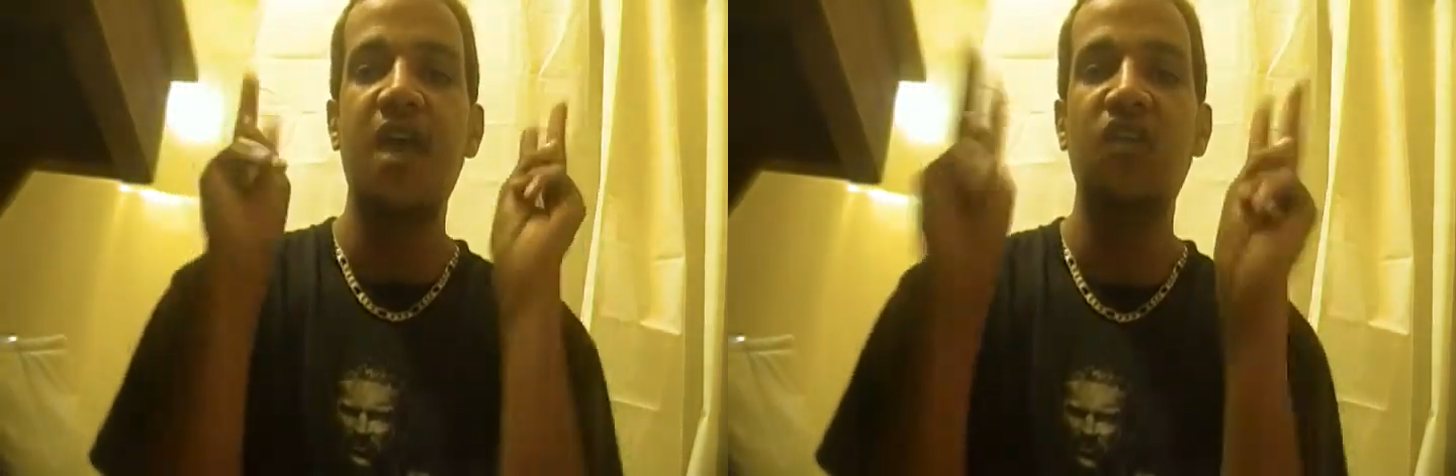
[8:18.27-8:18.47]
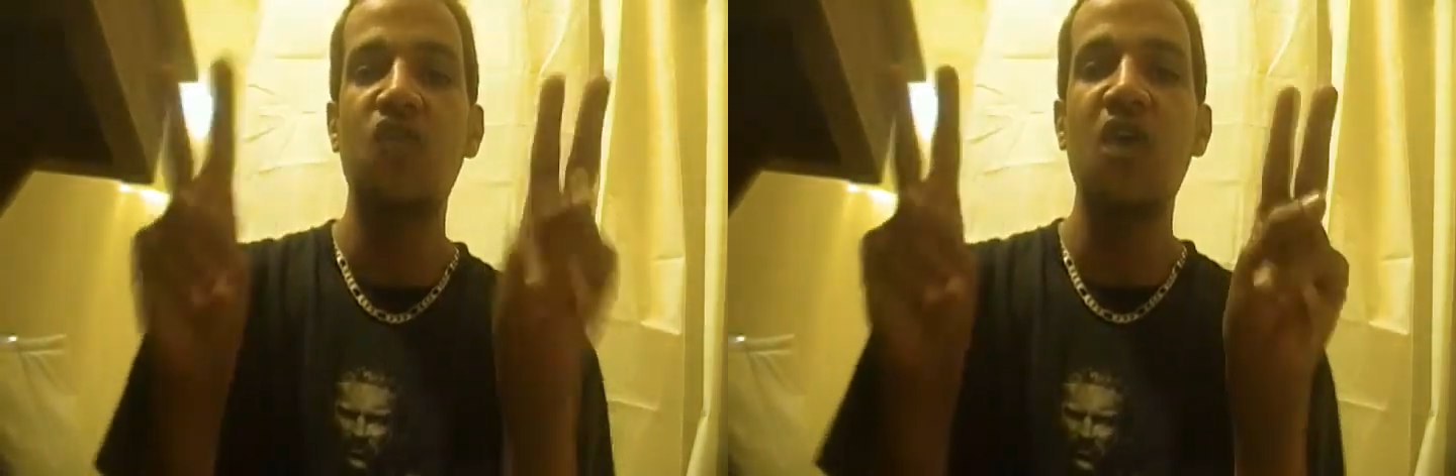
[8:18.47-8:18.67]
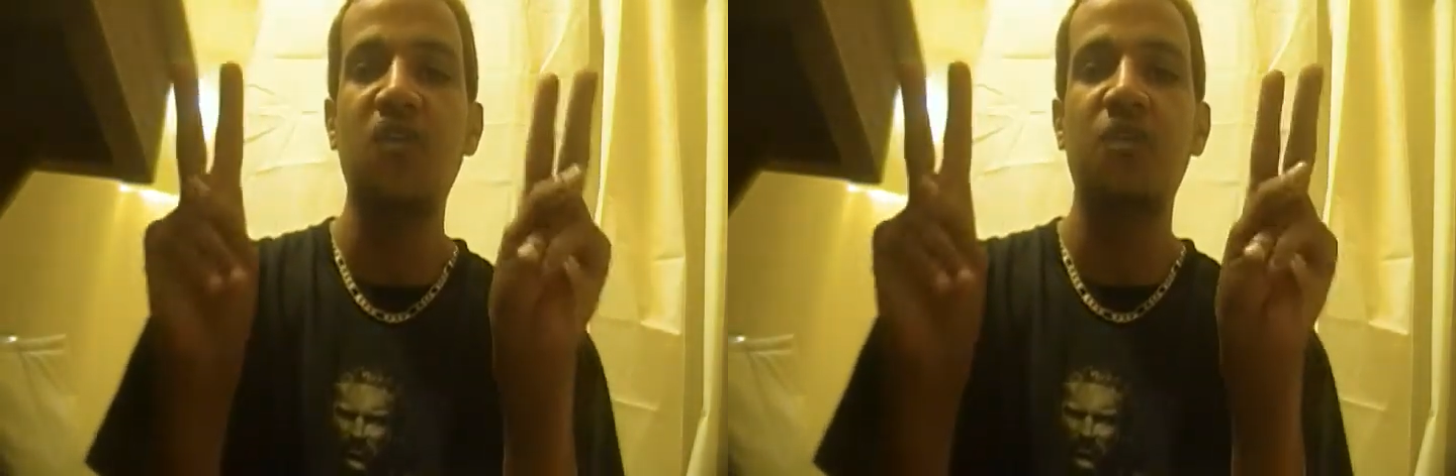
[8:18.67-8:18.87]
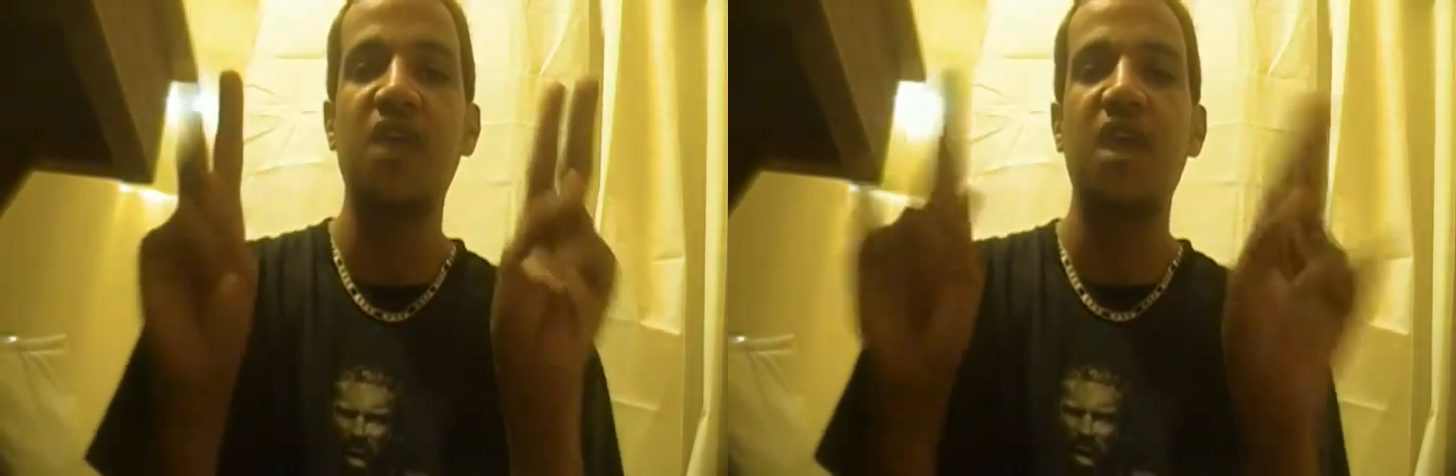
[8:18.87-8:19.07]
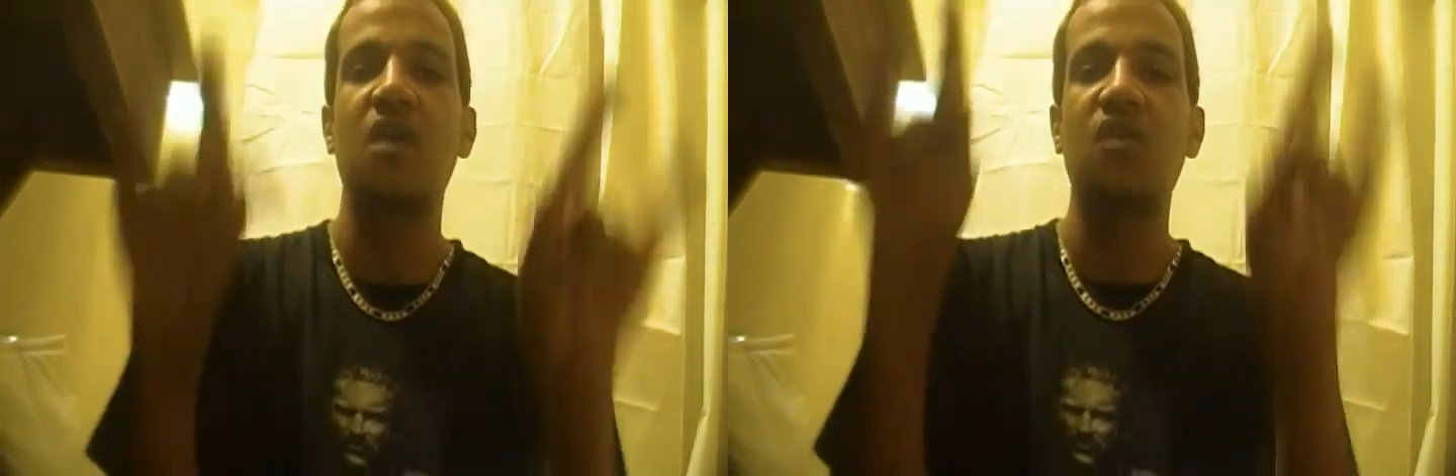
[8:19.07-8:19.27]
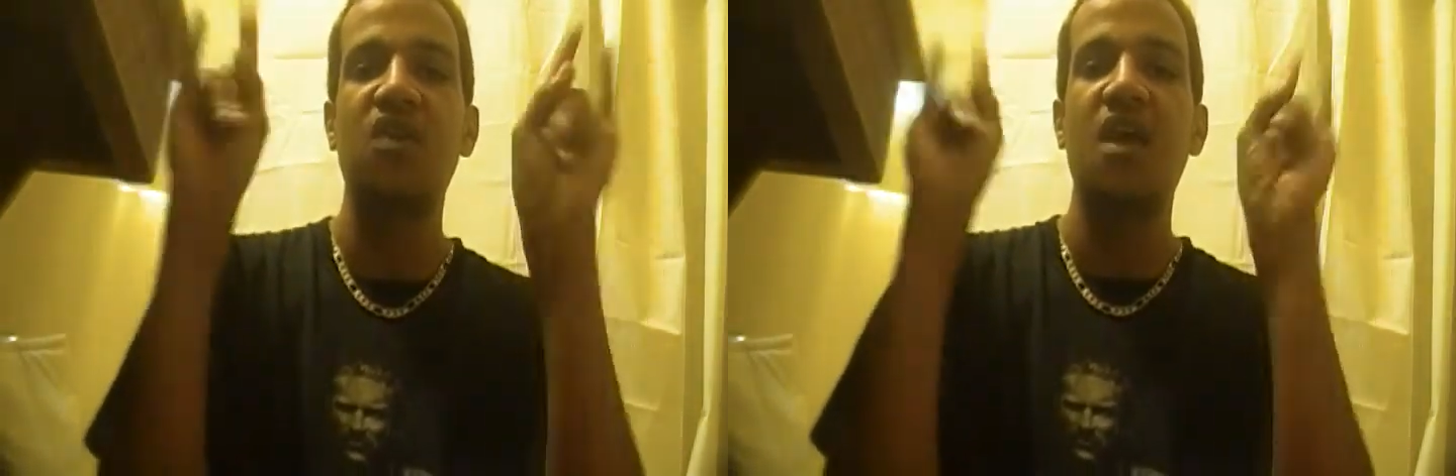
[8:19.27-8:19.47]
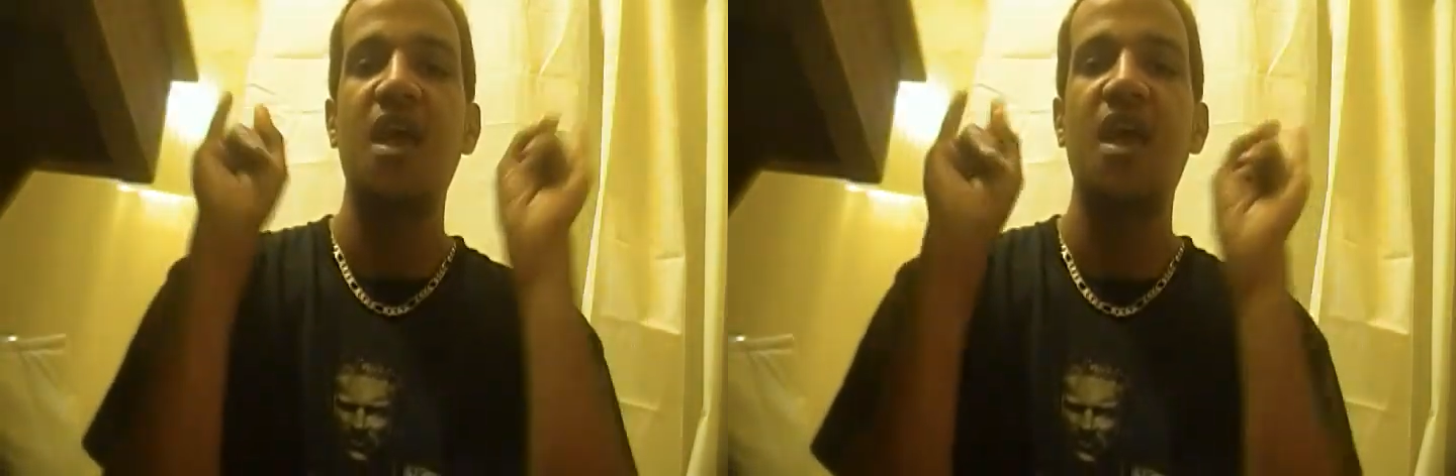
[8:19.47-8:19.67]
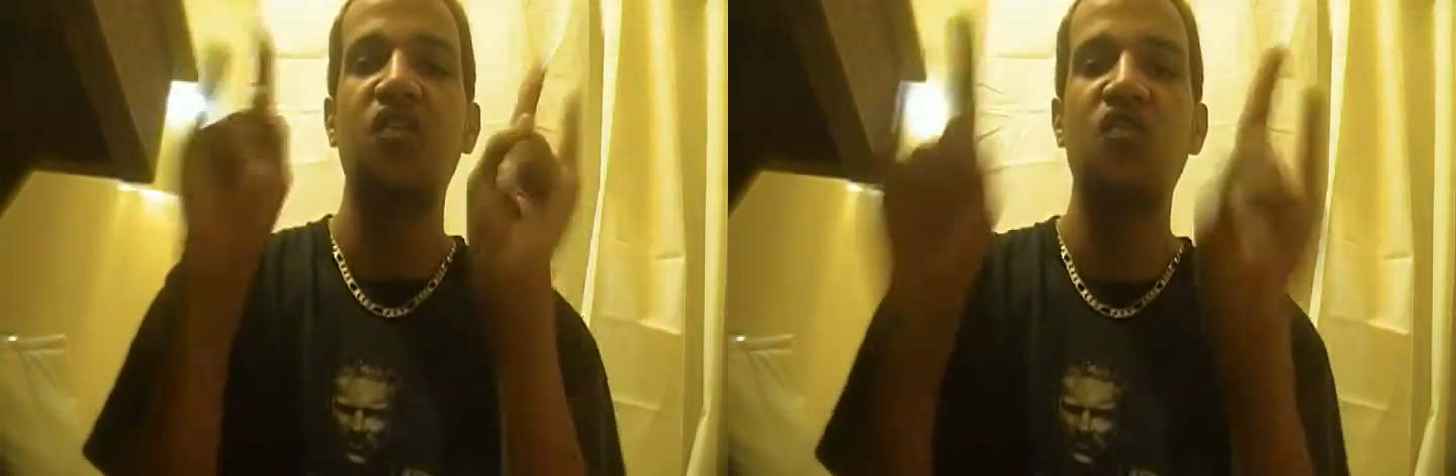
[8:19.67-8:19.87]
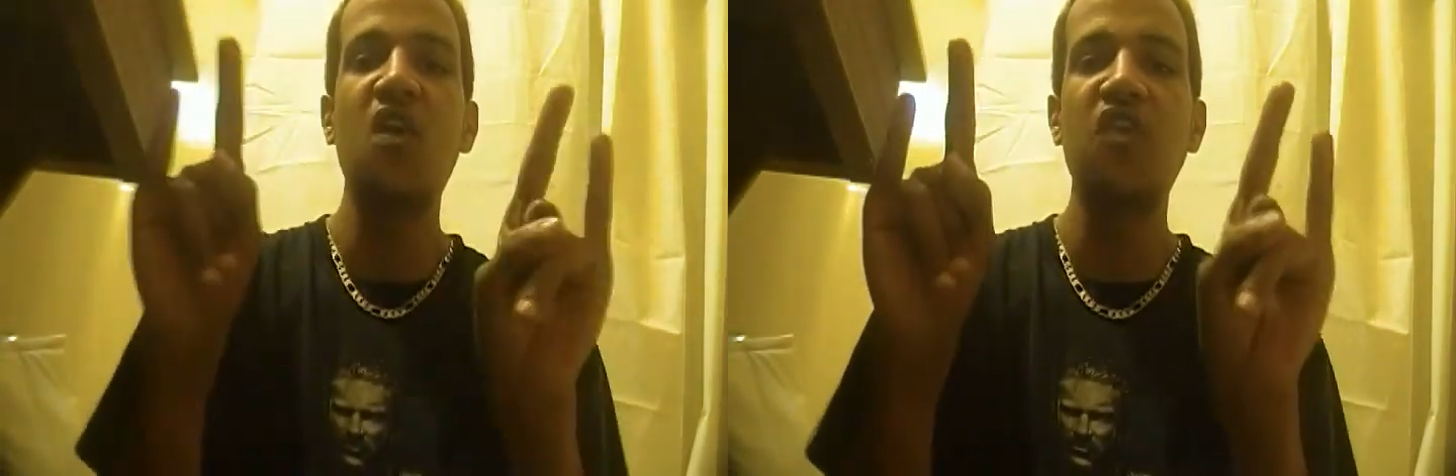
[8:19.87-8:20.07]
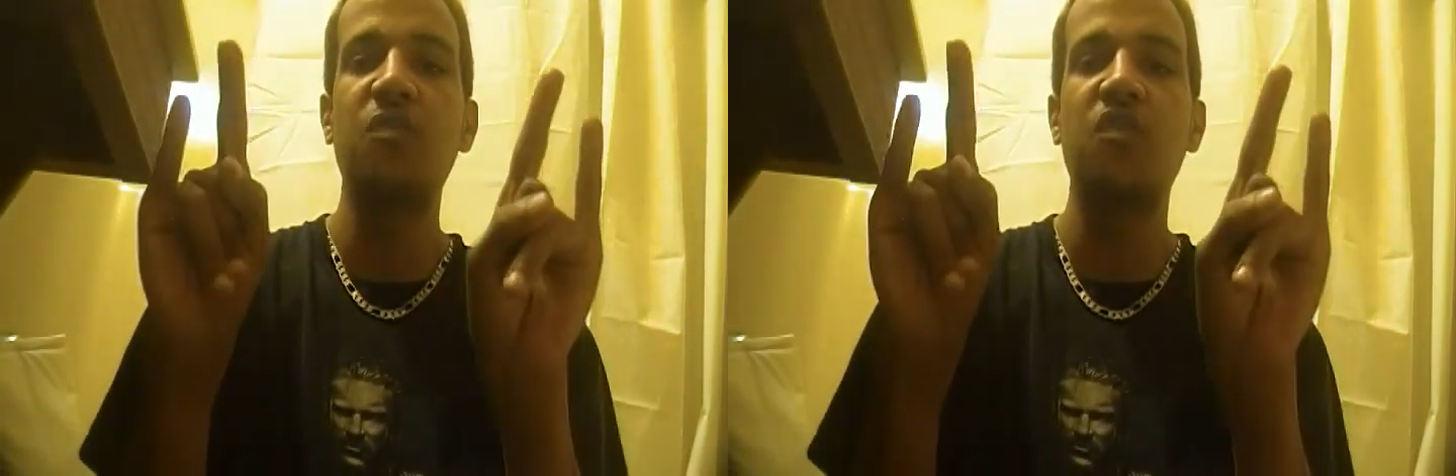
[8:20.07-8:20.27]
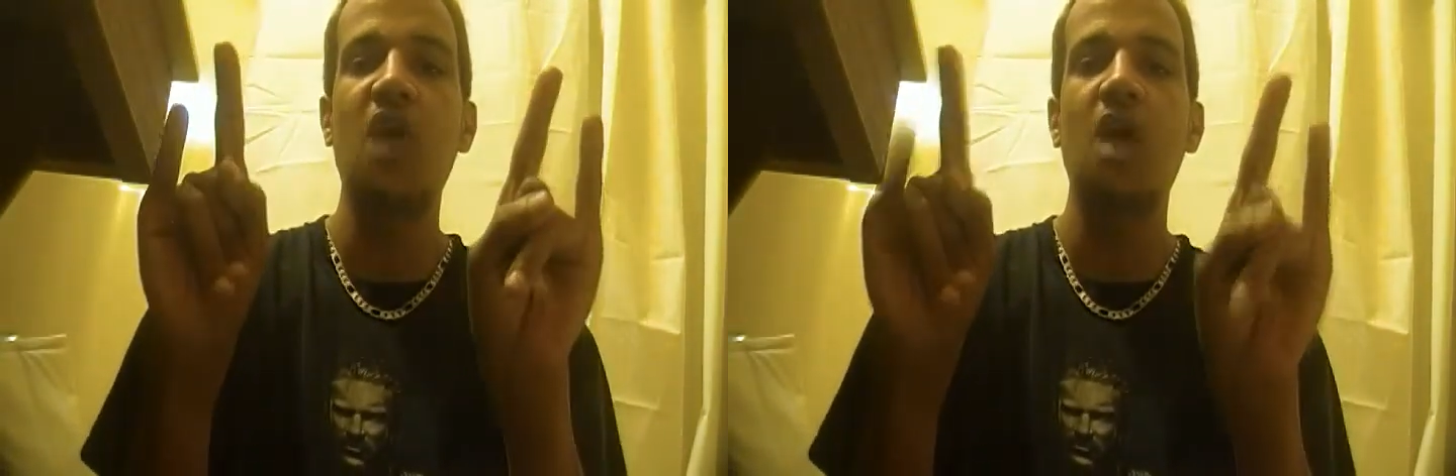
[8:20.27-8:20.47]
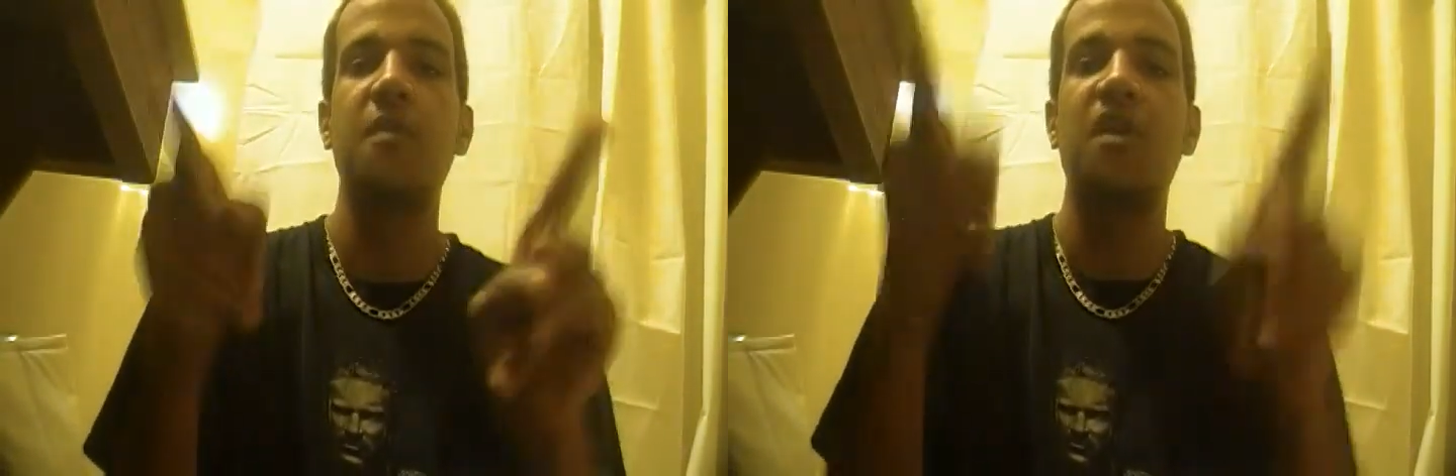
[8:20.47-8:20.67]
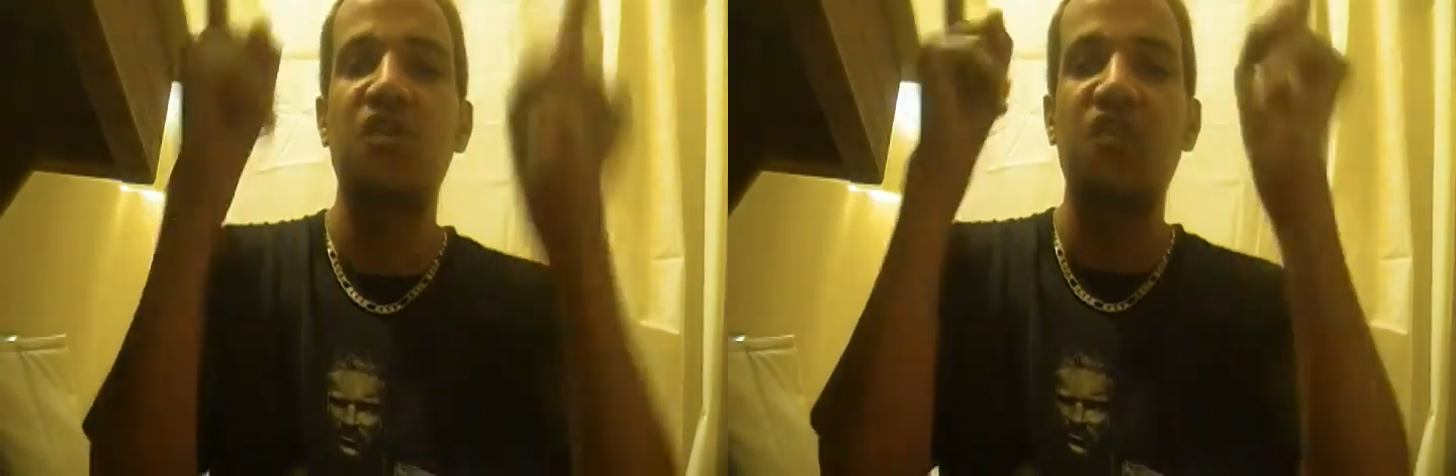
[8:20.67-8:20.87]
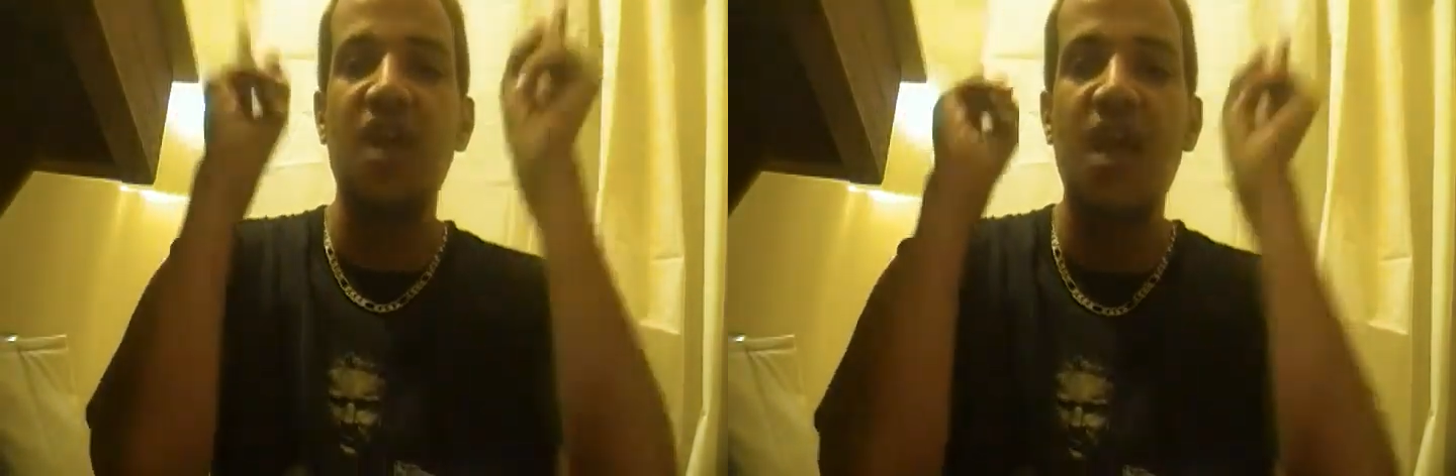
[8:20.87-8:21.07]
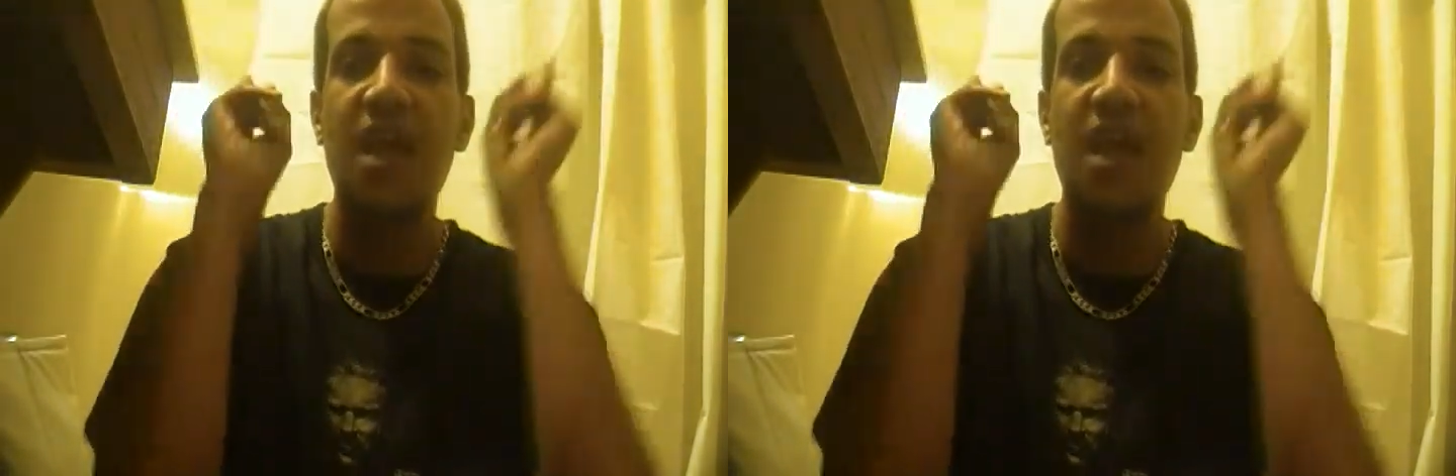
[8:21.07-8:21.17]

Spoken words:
enjoy some Skittles, enjoy some Starburst,